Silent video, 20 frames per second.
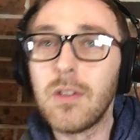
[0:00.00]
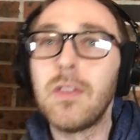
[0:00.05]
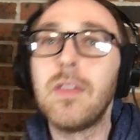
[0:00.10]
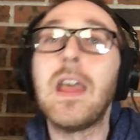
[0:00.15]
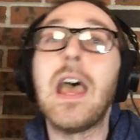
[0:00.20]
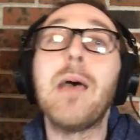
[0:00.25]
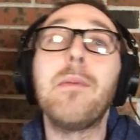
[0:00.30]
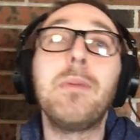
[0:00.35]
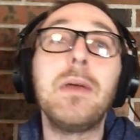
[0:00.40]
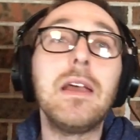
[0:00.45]

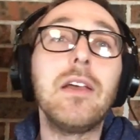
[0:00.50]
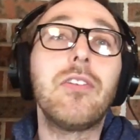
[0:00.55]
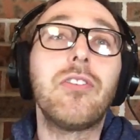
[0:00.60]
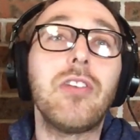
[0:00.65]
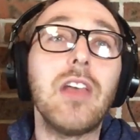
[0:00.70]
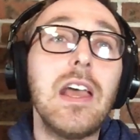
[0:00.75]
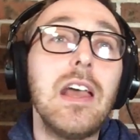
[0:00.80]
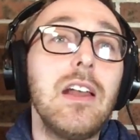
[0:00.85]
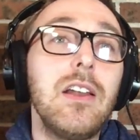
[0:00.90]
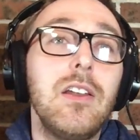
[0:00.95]
That being
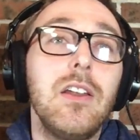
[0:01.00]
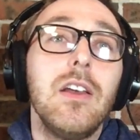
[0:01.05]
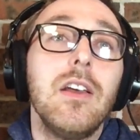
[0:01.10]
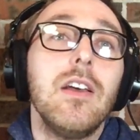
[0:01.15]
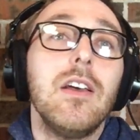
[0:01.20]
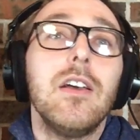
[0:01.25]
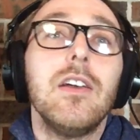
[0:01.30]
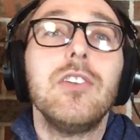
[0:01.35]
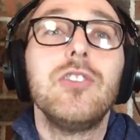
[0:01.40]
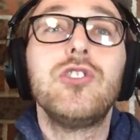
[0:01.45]
said,
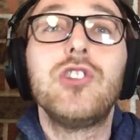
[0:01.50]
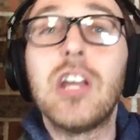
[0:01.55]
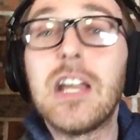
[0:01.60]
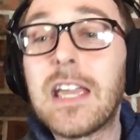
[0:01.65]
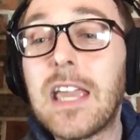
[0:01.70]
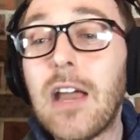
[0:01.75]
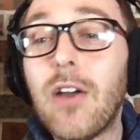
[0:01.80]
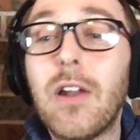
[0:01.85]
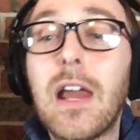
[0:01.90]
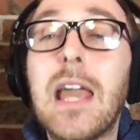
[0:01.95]

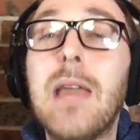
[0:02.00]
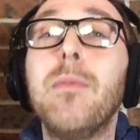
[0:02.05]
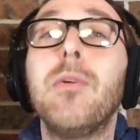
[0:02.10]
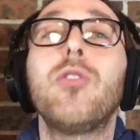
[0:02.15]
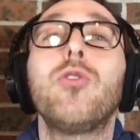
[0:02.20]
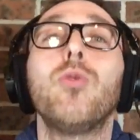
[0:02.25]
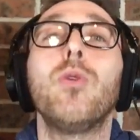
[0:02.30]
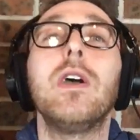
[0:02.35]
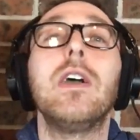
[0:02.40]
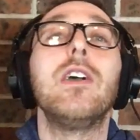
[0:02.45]
check out
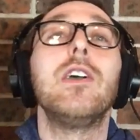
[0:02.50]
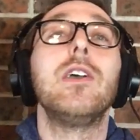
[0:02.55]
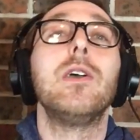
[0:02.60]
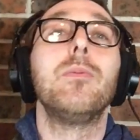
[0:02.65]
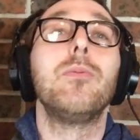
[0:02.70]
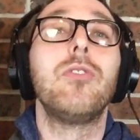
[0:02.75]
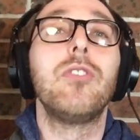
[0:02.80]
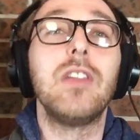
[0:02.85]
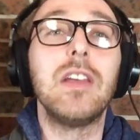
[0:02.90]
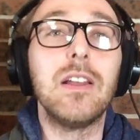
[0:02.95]
Amos
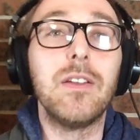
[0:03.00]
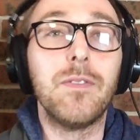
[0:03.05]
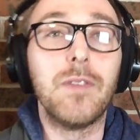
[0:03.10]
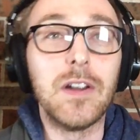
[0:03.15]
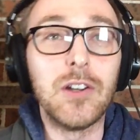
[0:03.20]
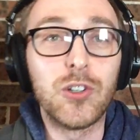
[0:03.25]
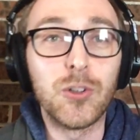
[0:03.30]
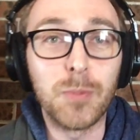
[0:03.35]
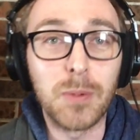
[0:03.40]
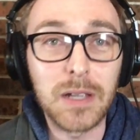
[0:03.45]
Williams, The
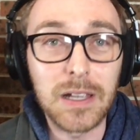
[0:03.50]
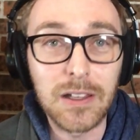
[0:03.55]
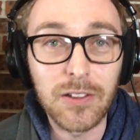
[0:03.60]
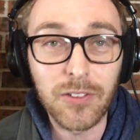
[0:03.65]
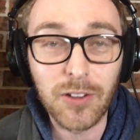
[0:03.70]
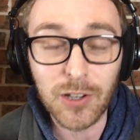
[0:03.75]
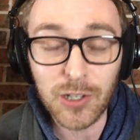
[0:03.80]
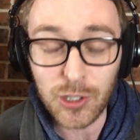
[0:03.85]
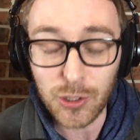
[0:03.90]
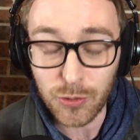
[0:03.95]
Adventure
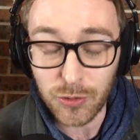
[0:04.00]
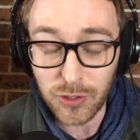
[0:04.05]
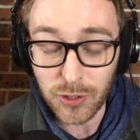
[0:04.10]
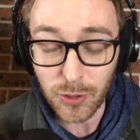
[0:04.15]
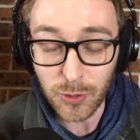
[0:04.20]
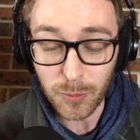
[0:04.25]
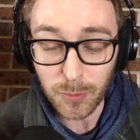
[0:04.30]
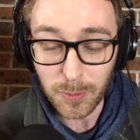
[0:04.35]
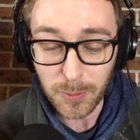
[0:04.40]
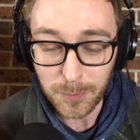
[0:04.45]
Begins on
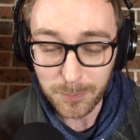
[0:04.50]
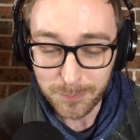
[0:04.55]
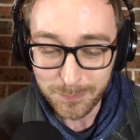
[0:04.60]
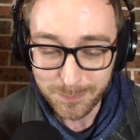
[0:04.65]
YouTube.